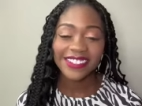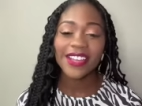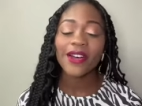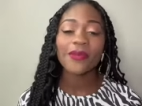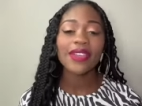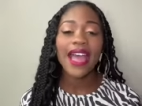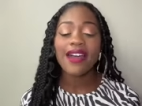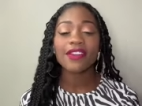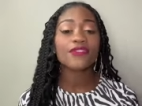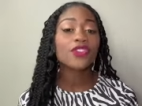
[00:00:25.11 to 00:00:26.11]
So we
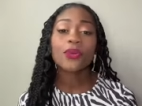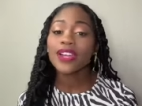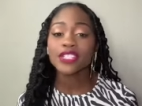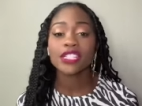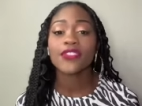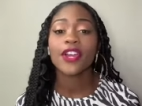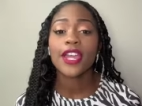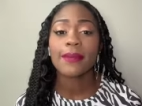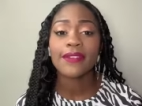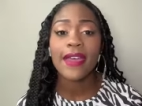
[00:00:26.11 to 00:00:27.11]
have a few questions for
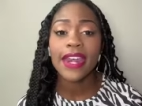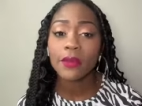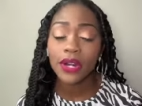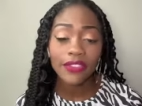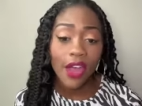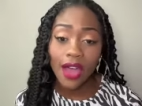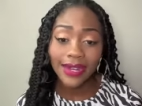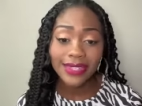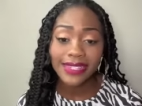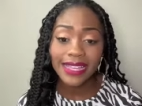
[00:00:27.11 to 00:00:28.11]
him, and if anyone in the
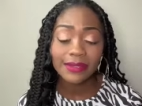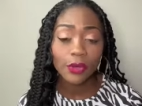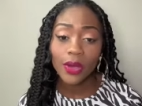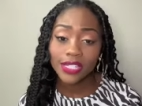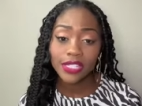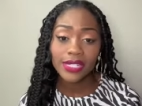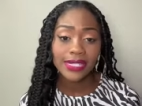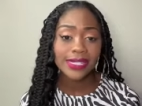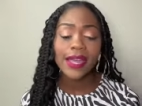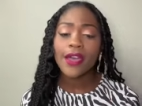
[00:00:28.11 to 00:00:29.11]
audience has some
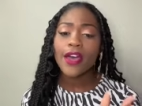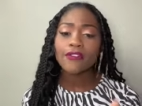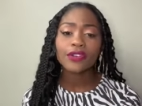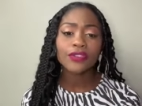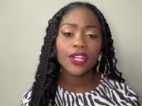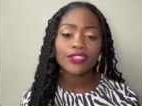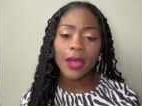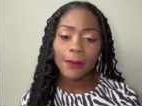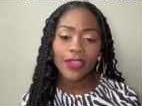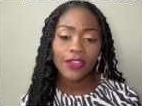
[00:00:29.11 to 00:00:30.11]
questions, feel free to
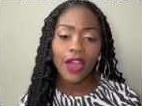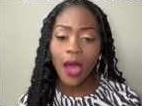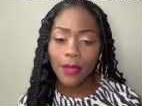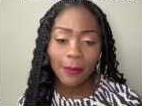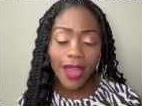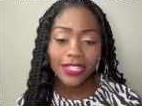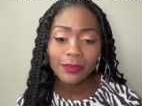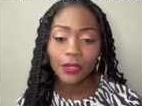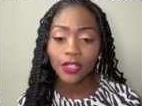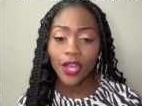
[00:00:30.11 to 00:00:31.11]
drop it in the comment
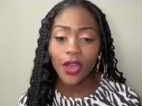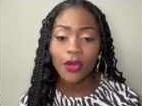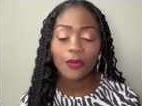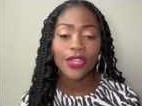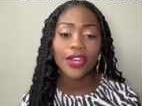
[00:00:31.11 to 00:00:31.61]
box below.